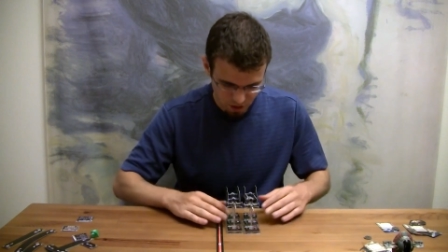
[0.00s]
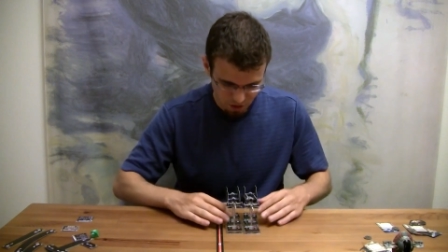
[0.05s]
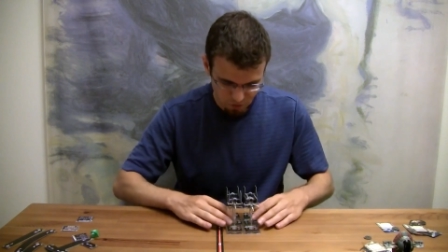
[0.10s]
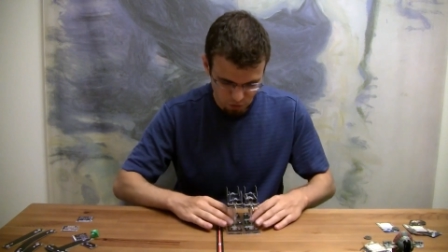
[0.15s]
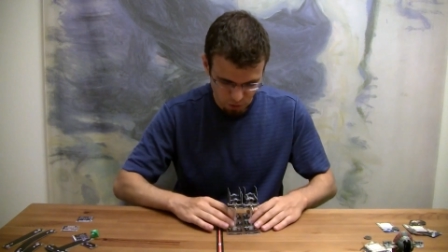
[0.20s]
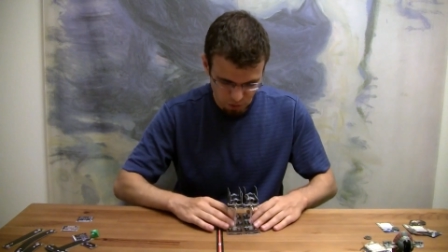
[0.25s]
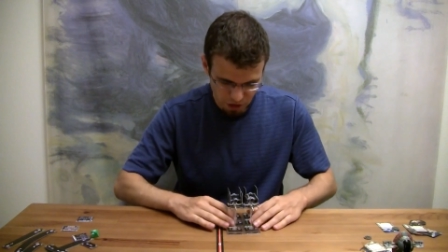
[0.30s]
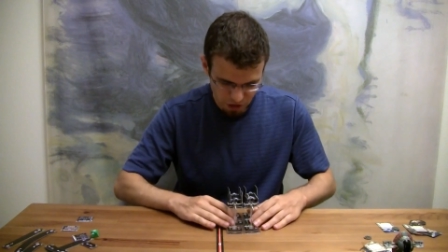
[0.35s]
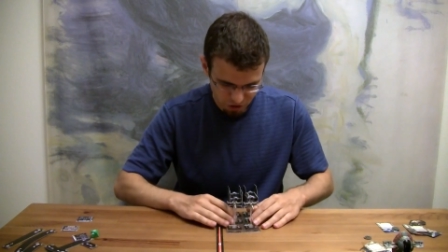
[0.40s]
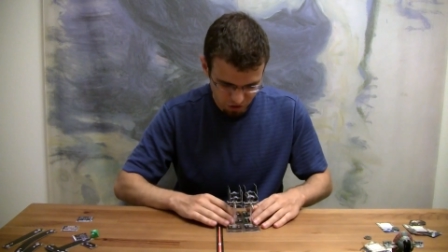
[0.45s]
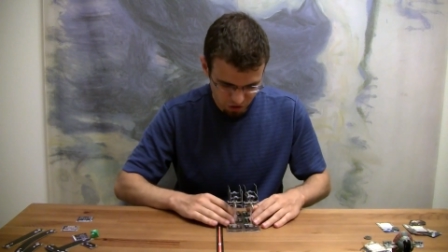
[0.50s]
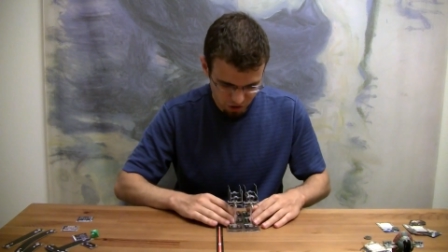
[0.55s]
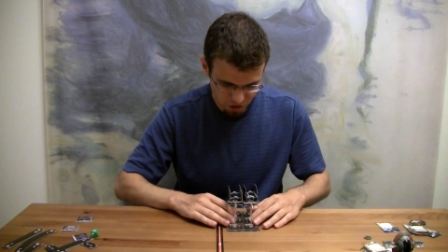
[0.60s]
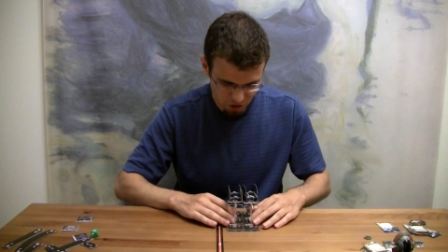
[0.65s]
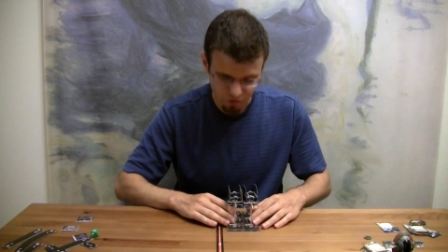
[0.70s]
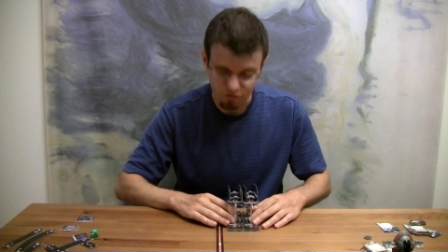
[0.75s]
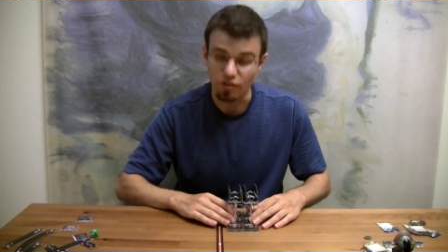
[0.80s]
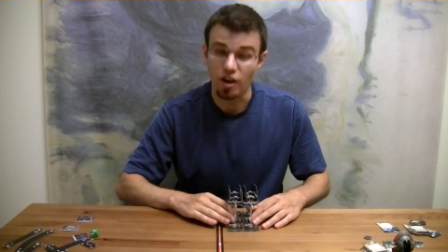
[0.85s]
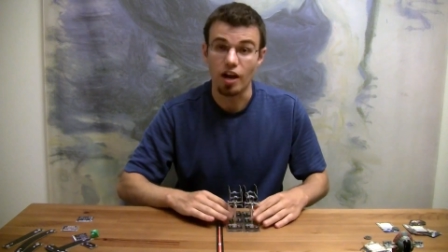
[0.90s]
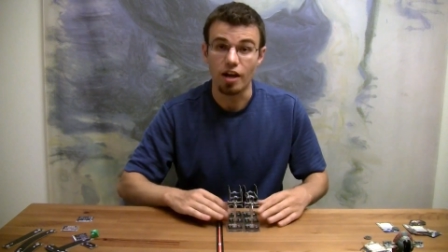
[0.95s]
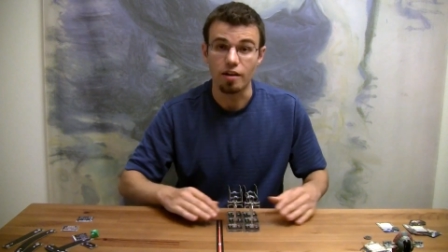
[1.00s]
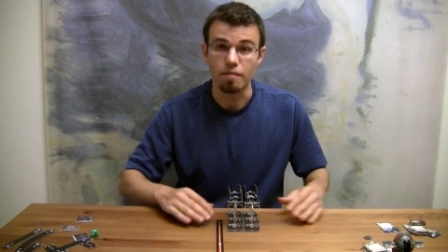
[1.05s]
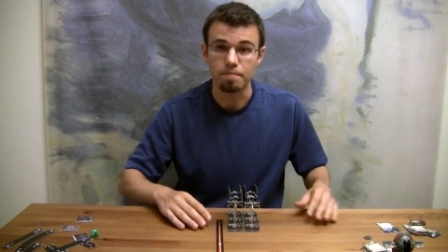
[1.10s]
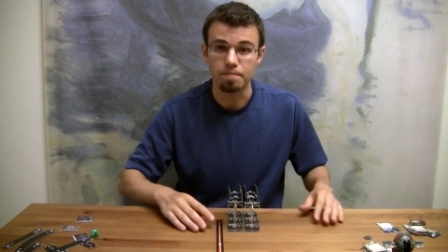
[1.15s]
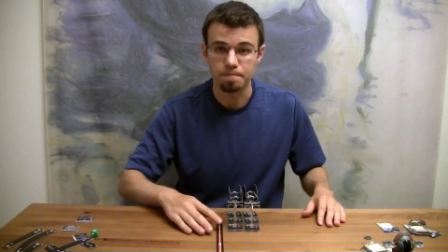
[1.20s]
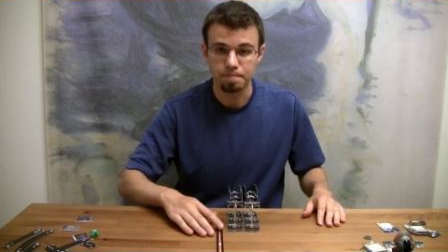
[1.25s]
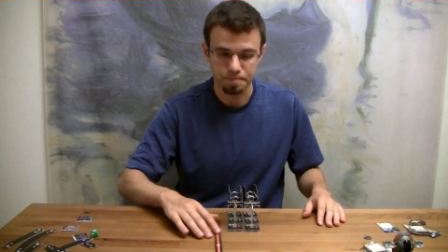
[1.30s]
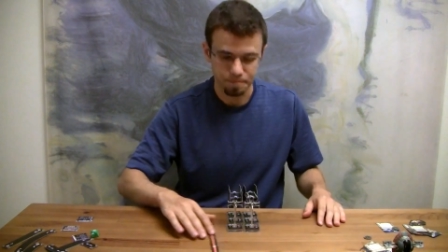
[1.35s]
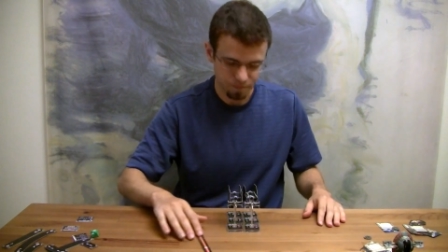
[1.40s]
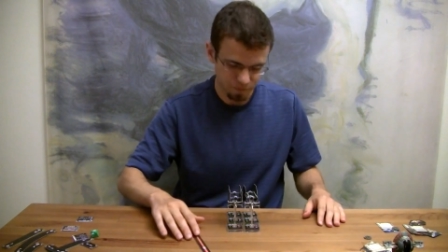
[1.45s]
formation, you're fine.
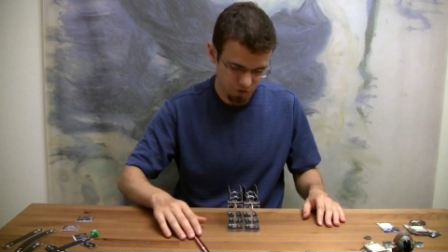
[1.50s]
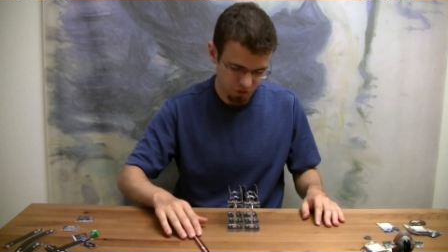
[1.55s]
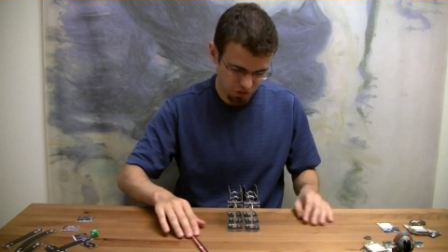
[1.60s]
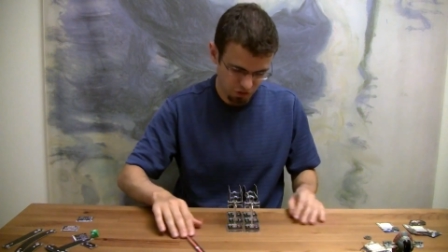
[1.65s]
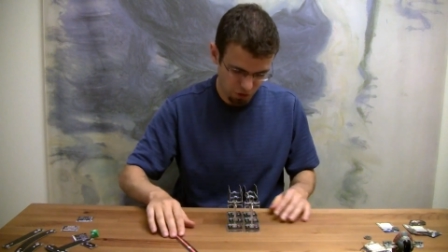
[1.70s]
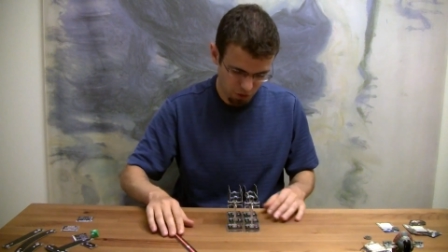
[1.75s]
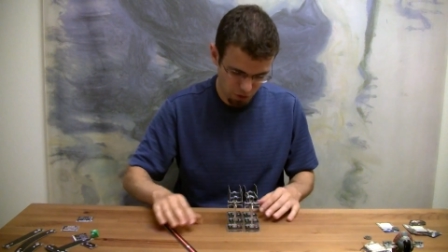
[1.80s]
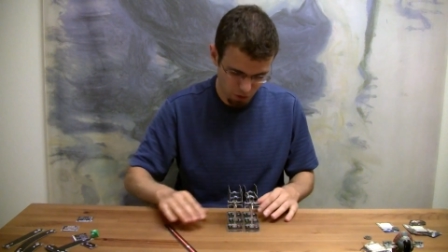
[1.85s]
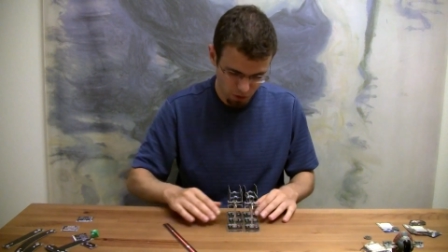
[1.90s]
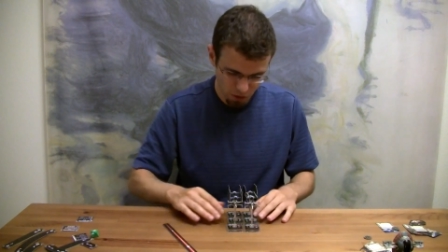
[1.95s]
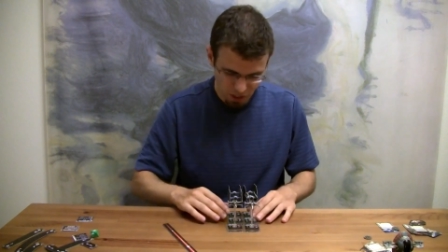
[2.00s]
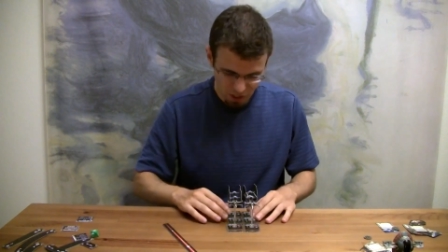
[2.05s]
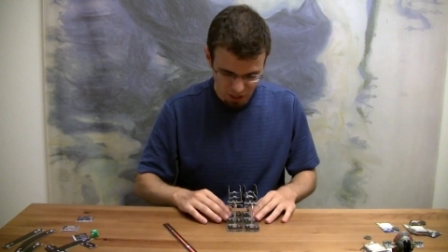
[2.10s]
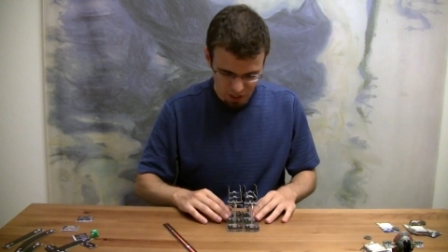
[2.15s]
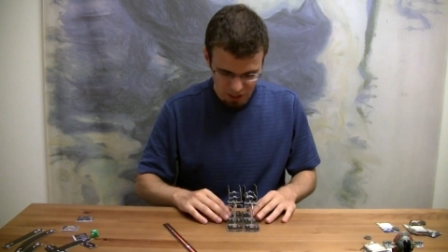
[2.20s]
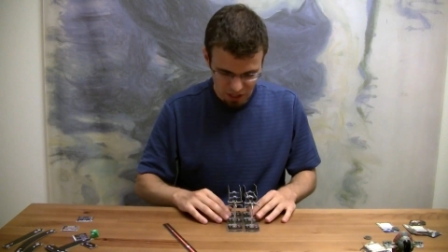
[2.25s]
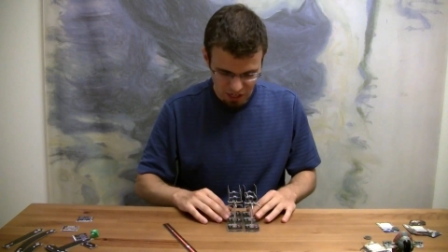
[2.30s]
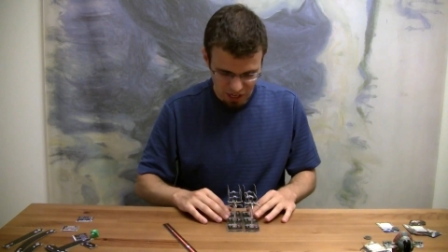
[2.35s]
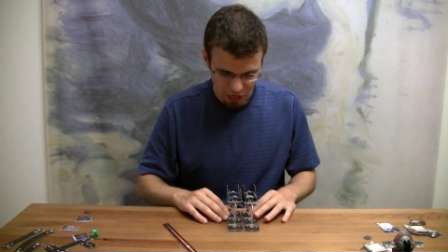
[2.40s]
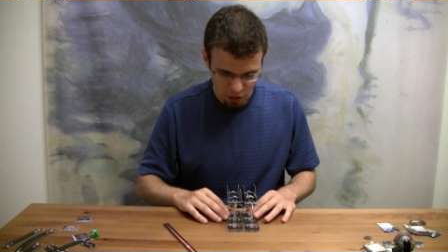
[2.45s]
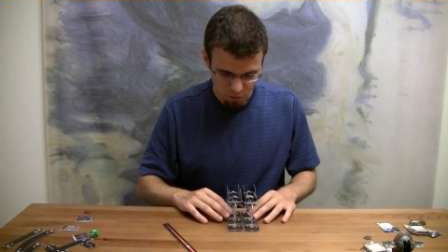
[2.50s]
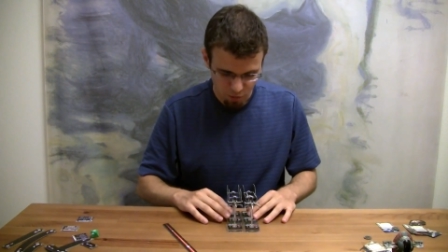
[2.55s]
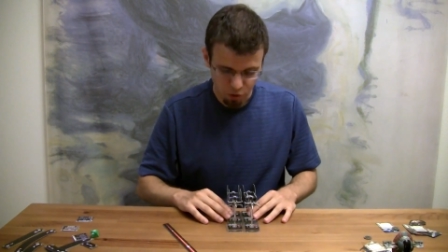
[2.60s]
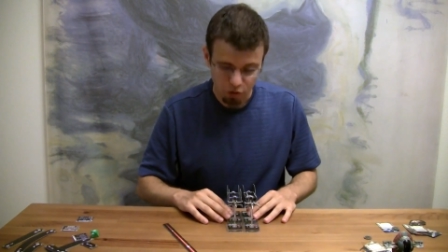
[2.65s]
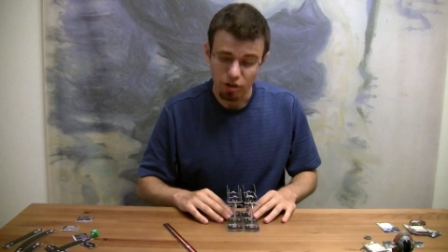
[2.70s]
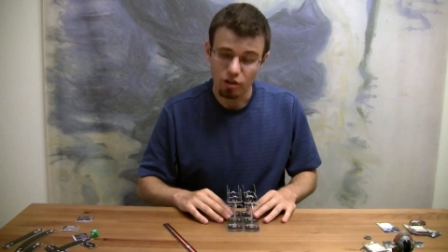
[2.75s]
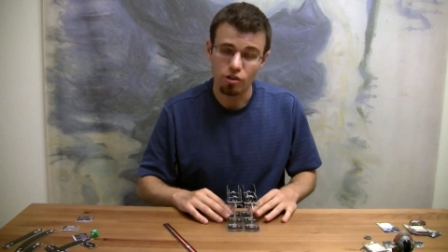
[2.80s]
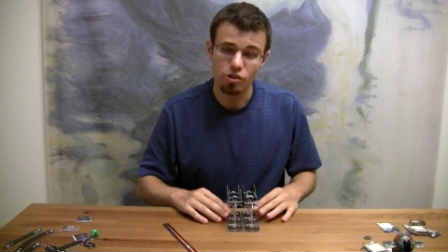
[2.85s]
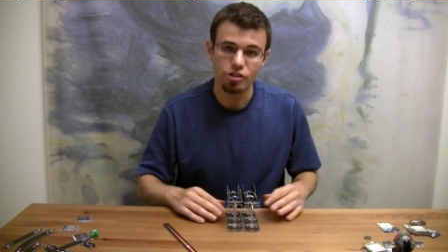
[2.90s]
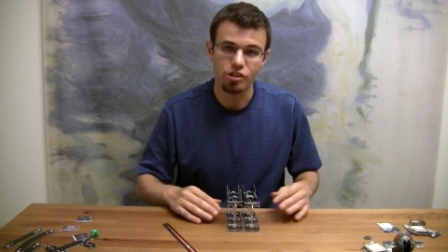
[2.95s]
So I'll
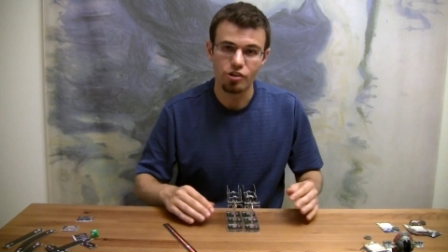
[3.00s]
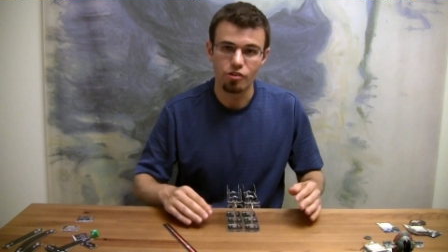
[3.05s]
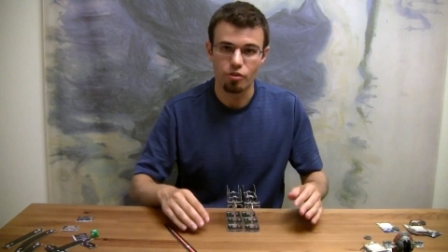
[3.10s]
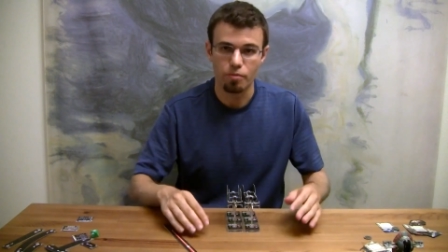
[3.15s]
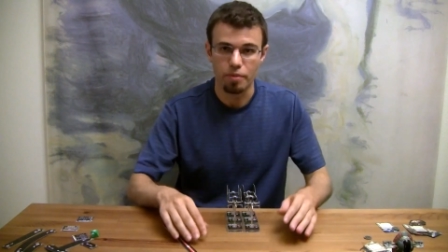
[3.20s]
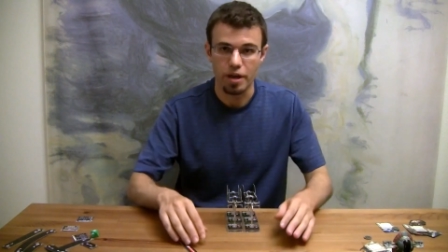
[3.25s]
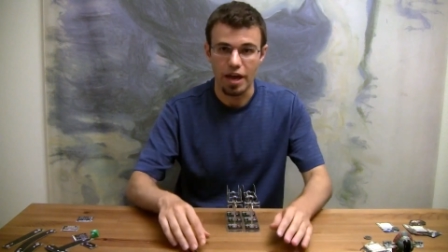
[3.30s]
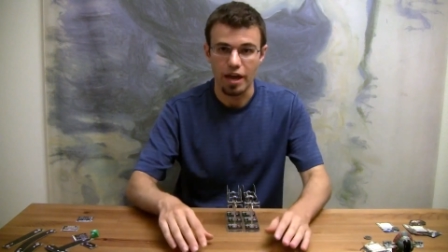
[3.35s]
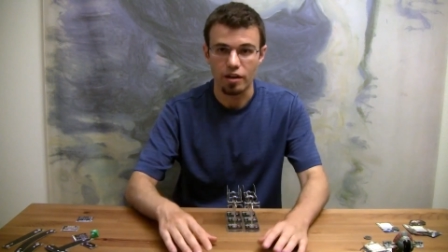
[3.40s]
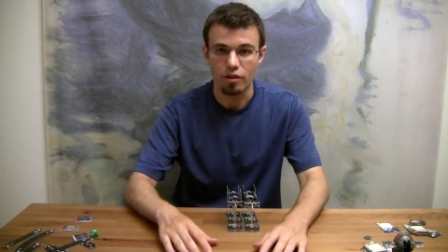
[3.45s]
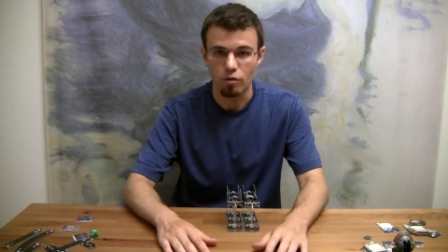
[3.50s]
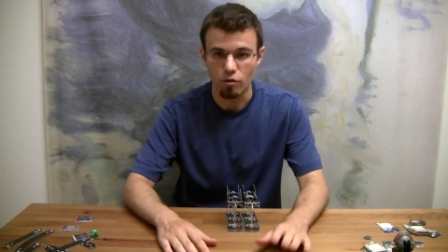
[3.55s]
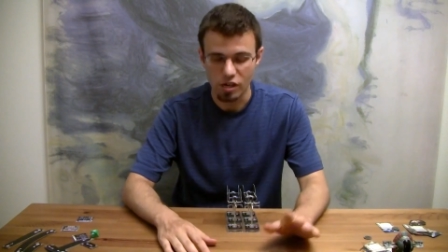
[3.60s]
put her near the back.